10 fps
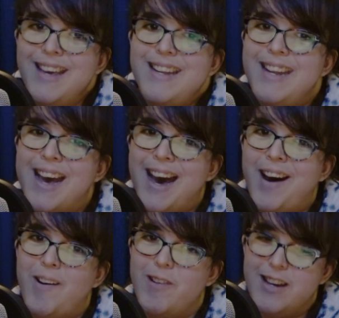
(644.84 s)

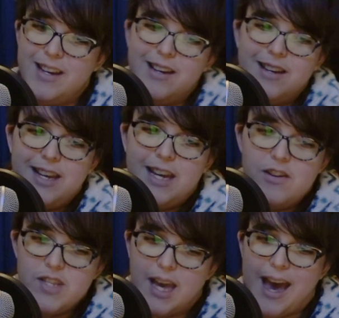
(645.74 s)
Now,
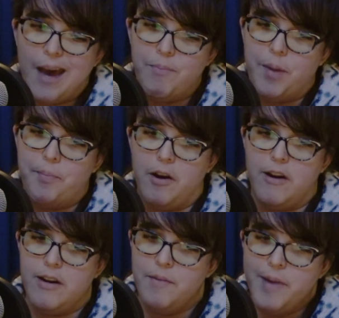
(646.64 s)
here's the happy
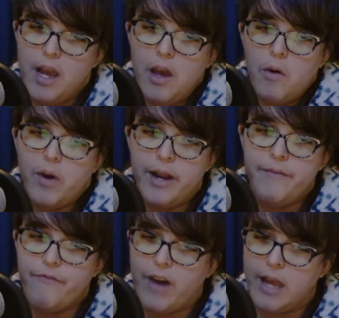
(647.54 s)
part. When
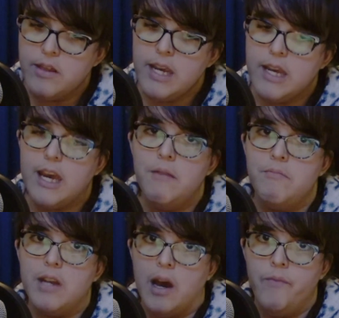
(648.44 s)
it finally came
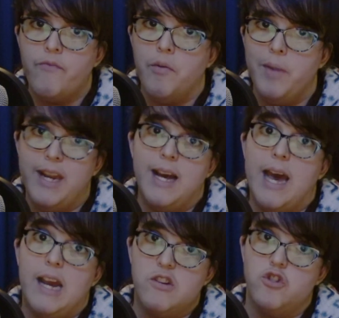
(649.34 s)
time for me to
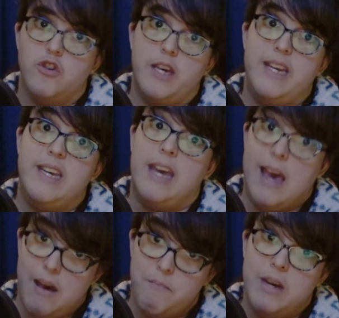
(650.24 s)
actually
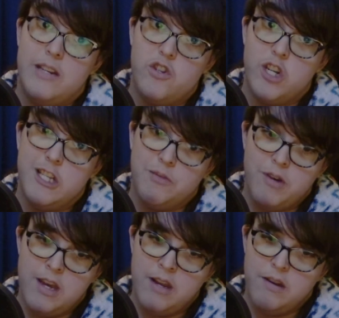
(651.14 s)
get my
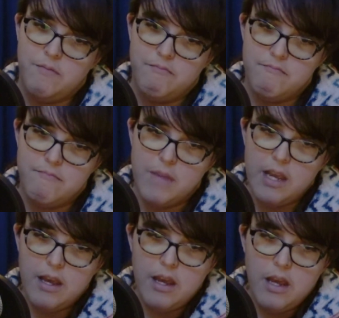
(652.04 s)
transplant,
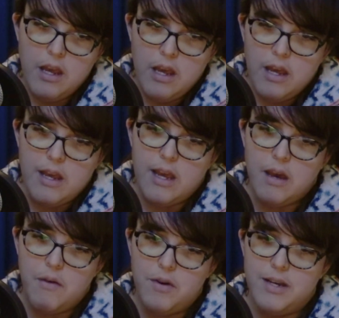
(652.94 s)

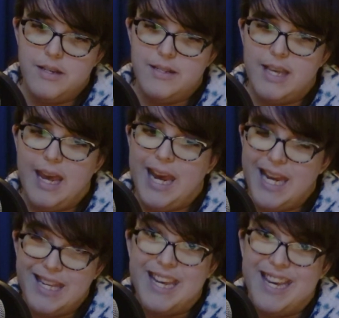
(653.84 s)
it was
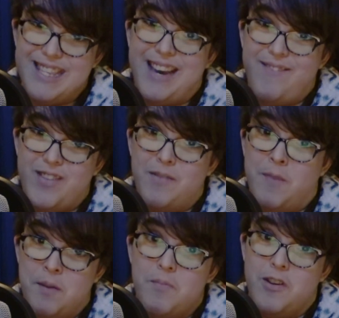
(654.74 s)
8 days after
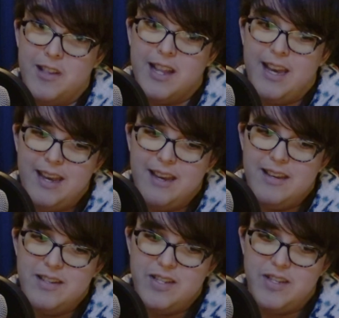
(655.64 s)
my birthday.
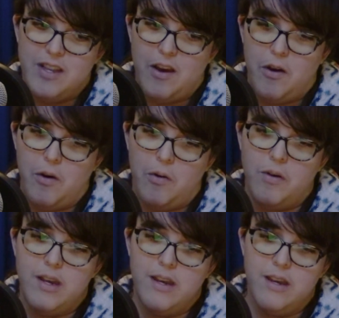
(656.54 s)
So
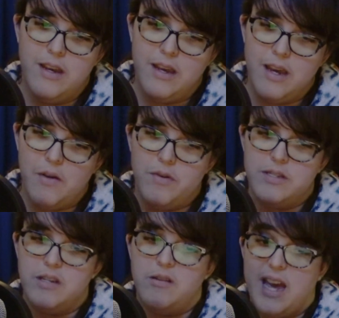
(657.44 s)
it was
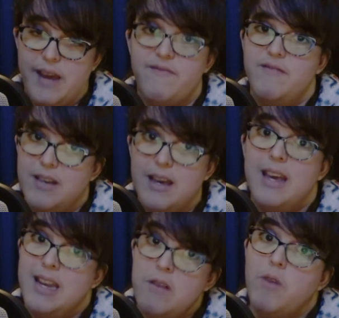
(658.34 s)

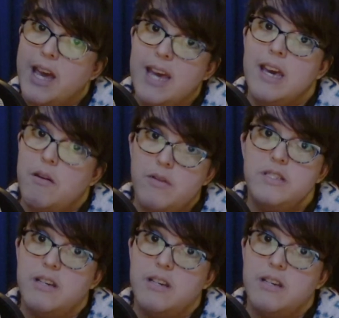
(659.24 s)
in a way, it was a